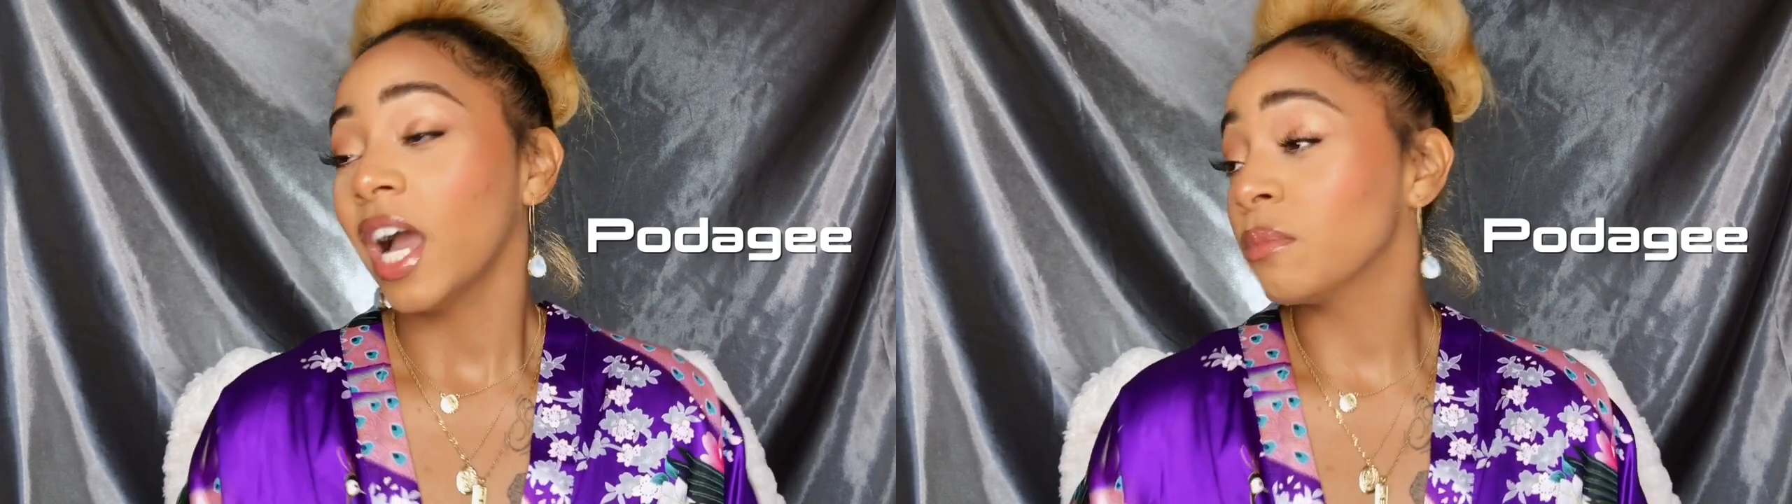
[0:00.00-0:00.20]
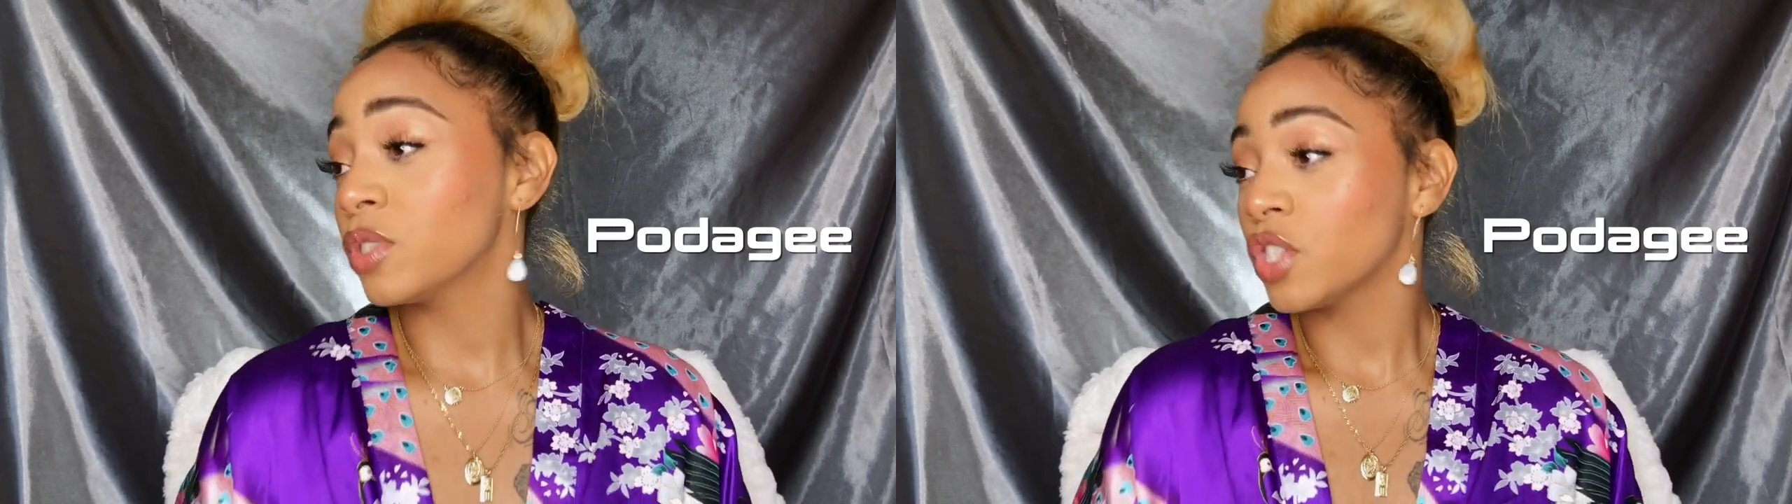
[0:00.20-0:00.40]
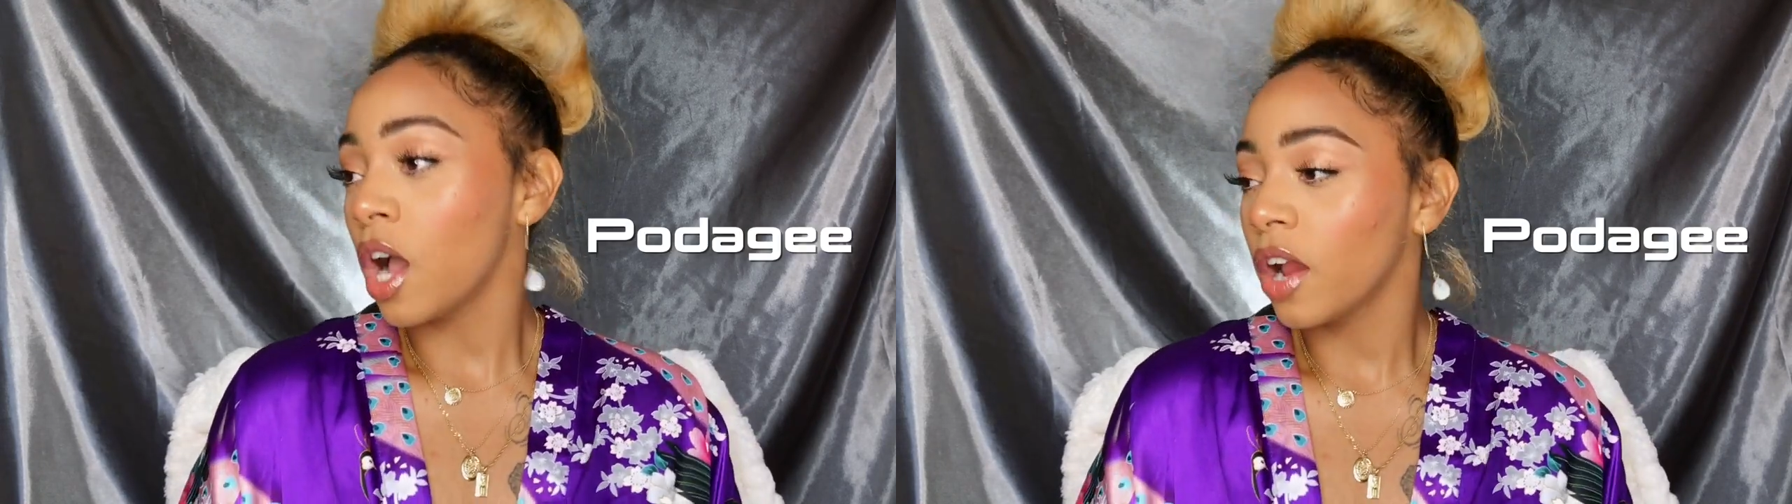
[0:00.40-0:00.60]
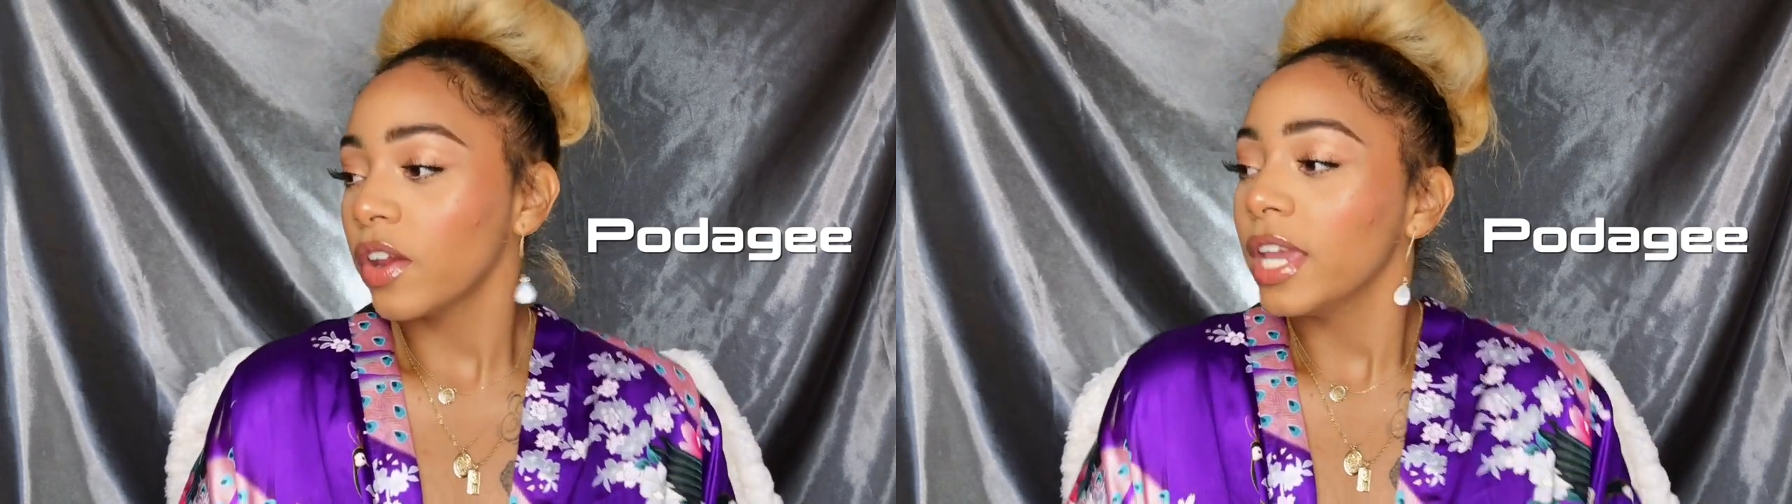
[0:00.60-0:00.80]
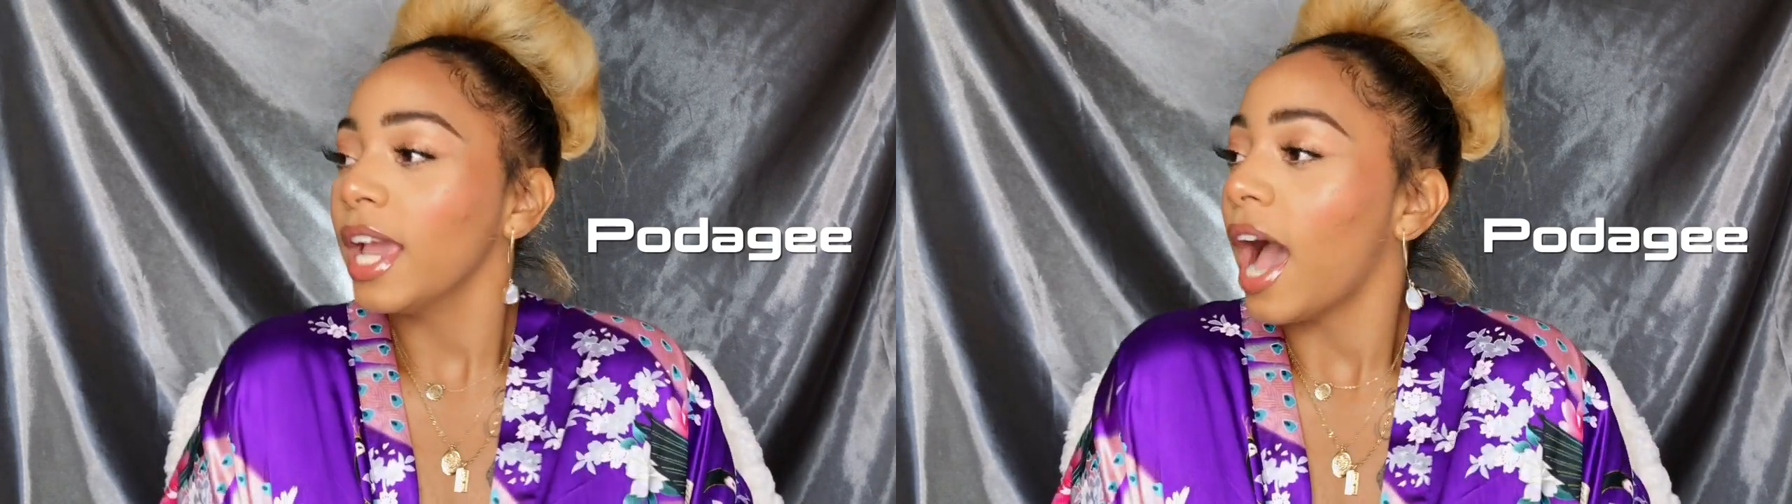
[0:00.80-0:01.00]
I'm
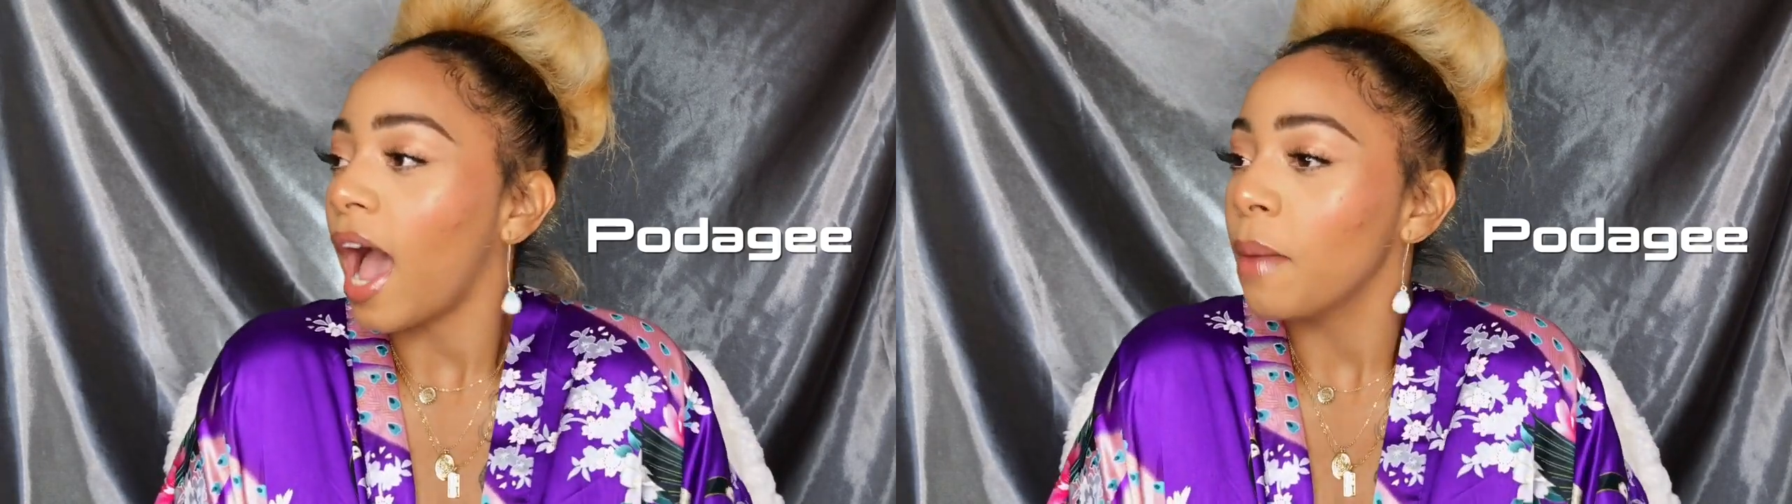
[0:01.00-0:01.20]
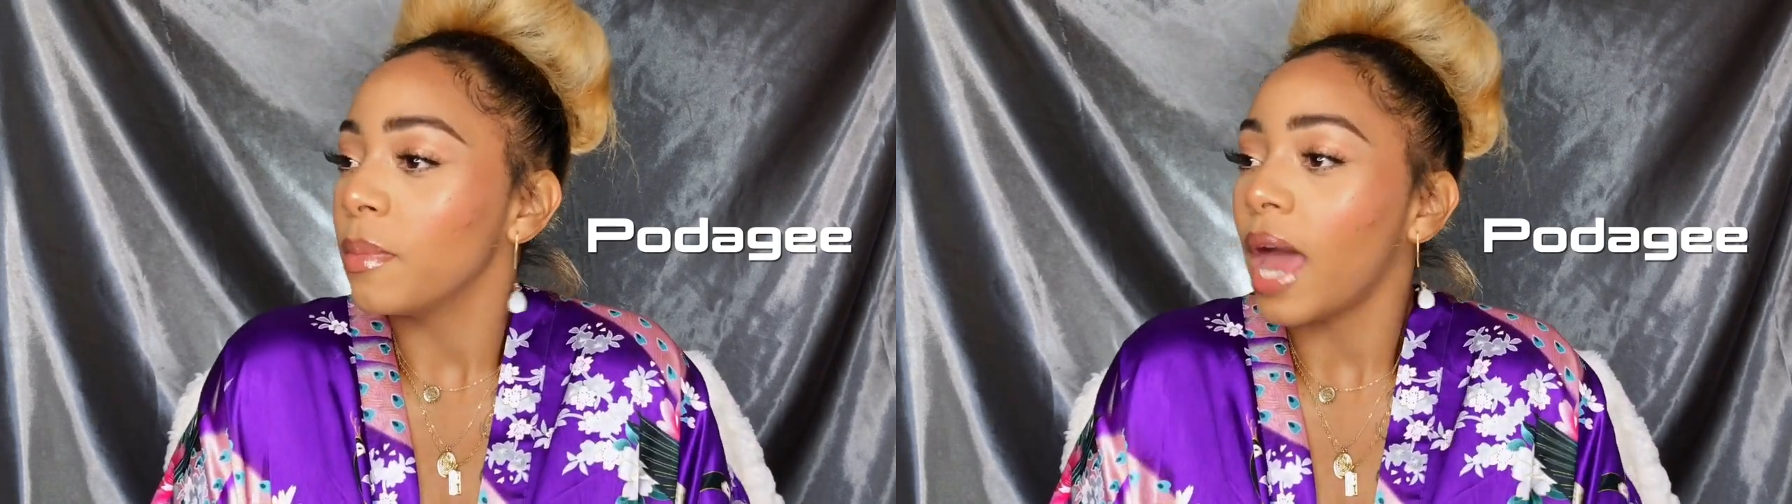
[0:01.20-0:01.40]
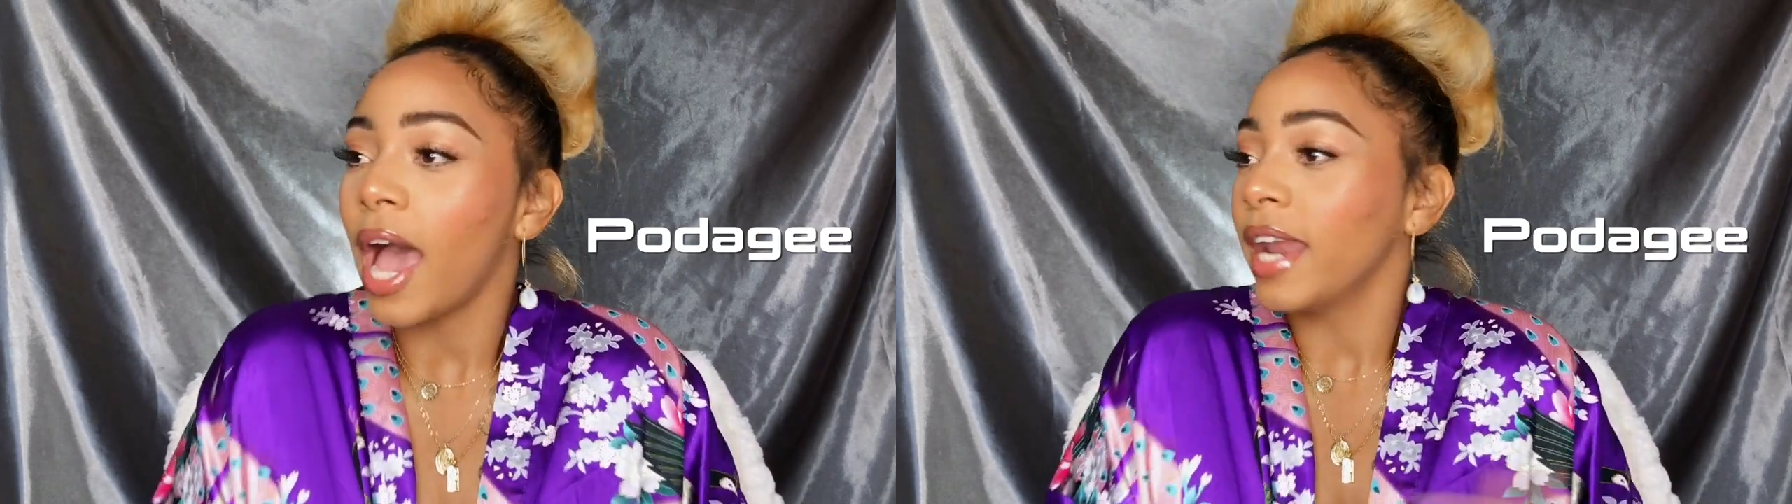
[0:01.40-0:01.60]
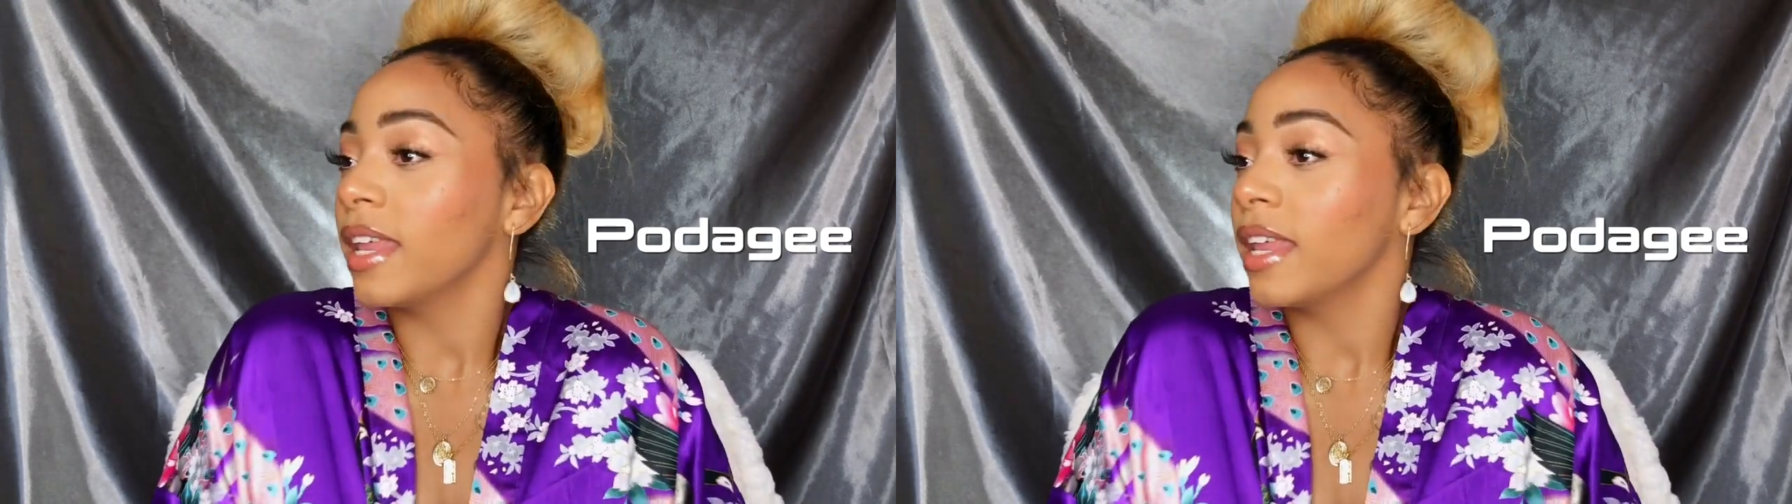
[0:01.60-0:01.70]
sorry, I